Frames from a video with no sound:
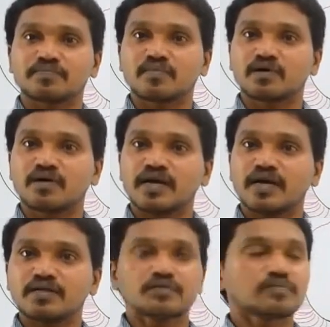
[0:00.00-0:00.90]

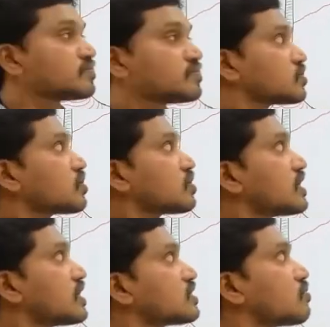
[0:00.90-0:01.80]
right? So that
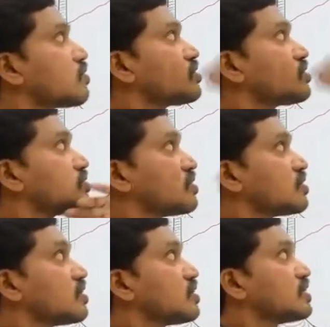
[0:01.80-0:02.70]
is about
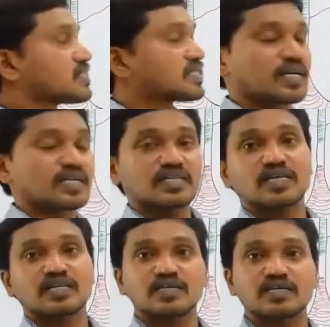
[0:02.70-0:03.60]
central
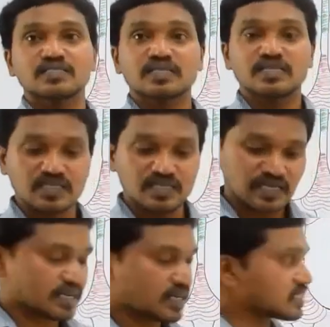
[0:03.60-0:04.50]
sulcus. This
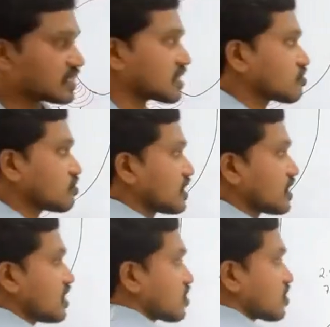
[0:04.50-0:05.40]
central sulcus we can also call